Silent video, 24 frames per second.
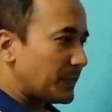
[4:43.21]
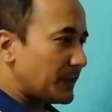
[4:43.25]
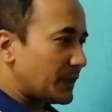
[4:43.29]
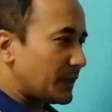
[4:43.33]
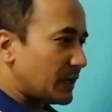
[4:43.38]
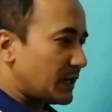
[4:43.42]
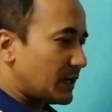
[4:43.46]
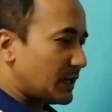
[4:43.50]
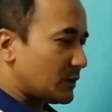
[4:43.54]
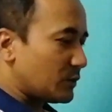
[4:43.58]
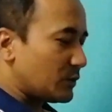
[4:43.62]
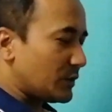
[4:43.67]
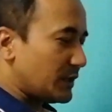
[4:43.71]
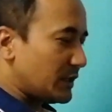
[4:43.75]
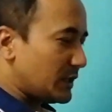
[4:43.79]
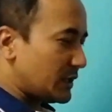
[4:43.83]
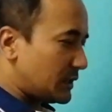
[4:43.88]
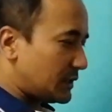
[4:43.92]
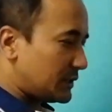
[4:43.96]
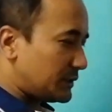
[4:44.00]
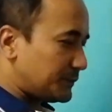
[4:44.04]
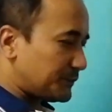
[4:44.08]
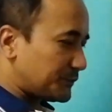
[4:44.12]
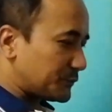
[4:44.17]

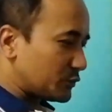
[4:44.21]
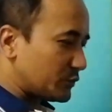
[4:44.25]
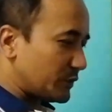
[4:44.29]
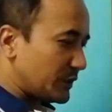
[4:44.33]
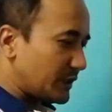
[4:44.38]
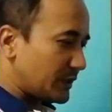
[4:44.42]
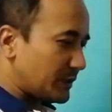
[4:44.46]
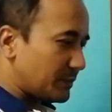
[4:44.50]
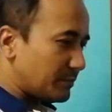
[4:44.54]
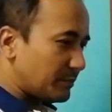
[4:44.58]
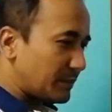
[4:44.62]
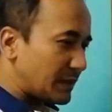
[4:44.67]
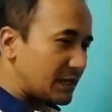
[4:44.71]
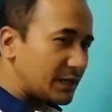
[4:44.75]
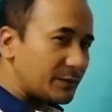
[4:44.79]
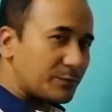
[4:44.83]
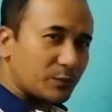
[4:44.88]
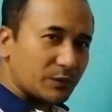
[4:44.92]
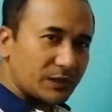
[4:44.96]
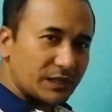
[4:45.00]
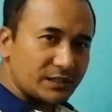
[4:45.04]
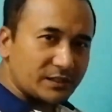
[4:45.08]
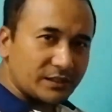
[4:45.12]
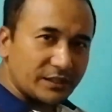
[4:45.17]

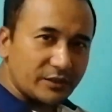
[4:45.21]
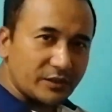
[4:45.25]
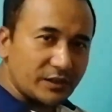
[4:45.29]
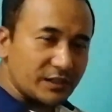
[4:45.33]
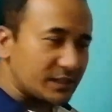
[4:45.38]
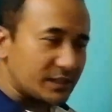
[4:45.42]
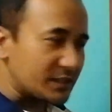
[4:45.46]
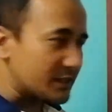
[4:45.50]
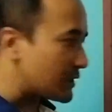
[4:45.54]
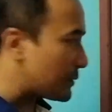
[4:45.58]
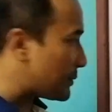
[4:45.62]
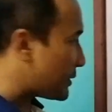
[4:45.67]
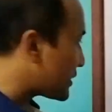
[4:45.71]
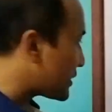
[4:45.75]
manipulate the unit system in